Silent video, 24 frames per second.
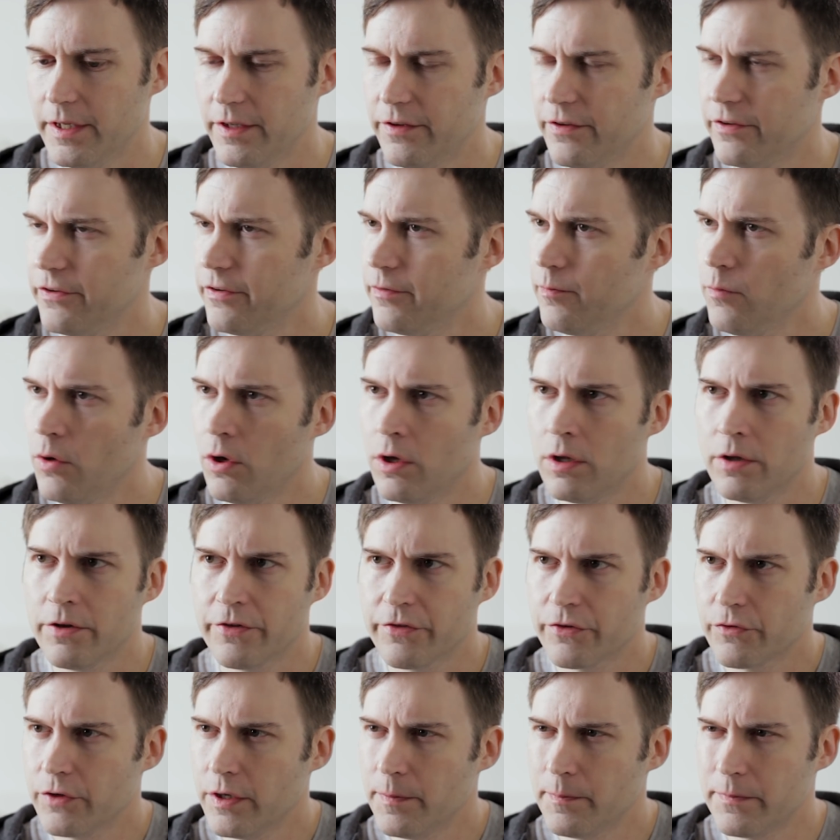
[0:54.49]
it's a small
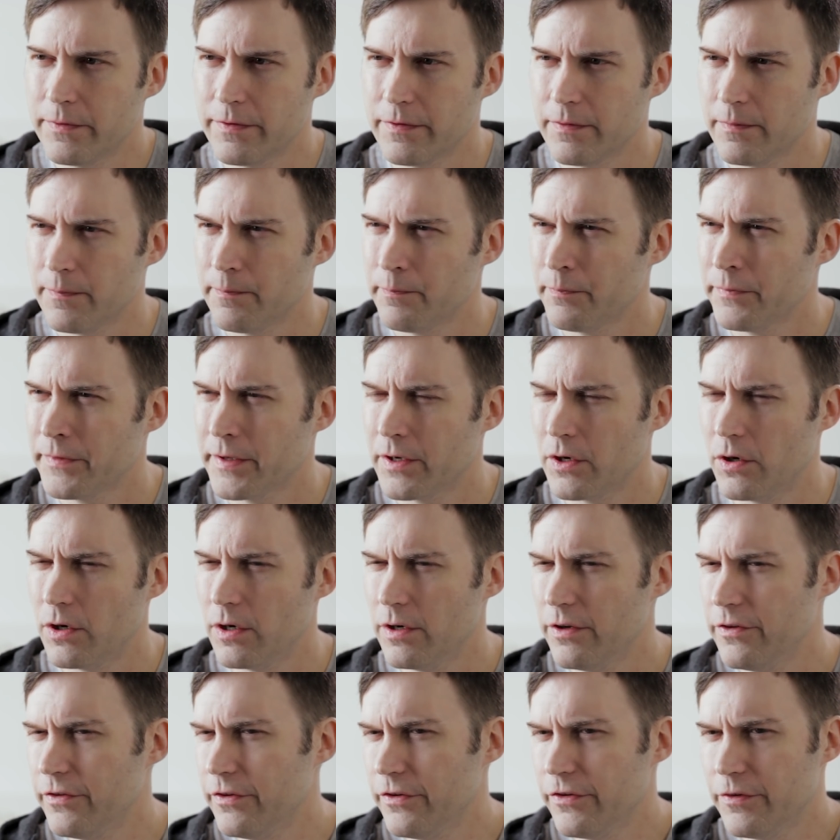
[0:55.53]
script or
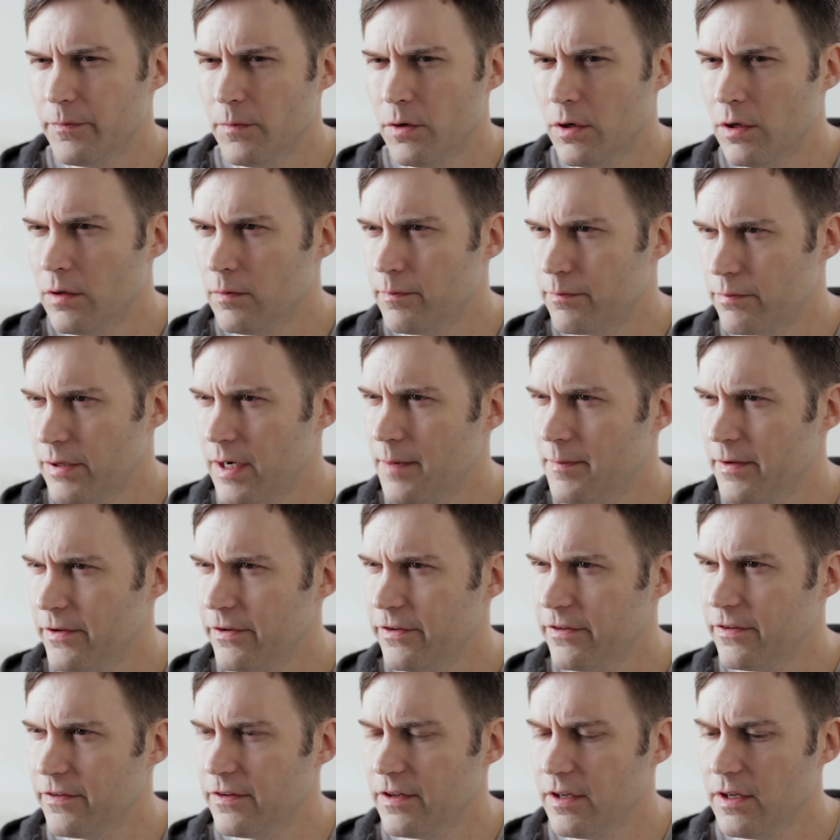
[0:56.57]
it's a small
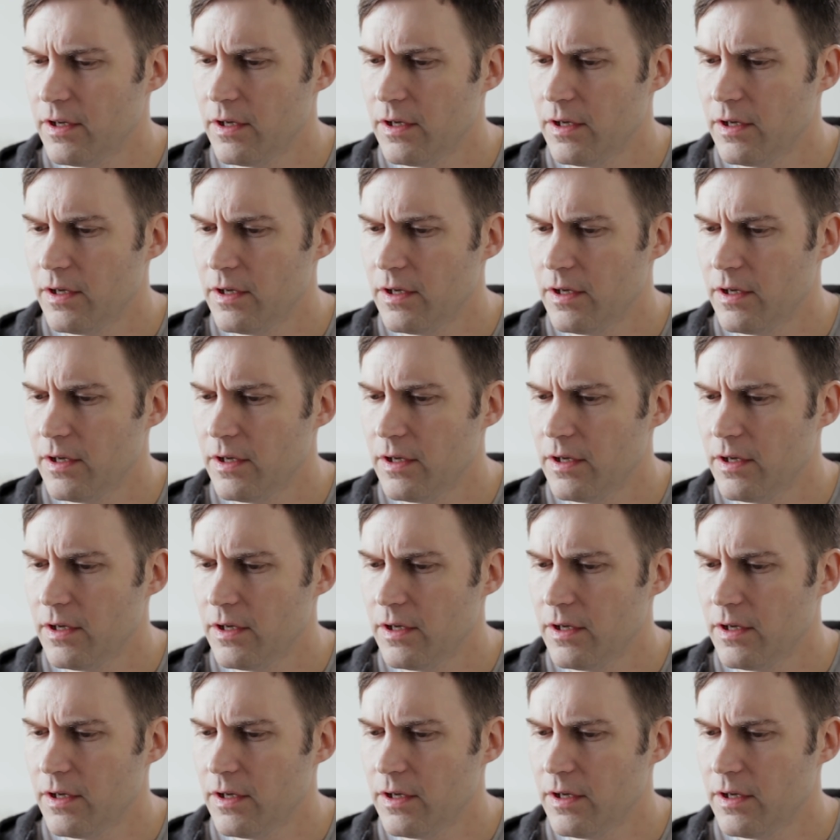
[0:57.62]
premise,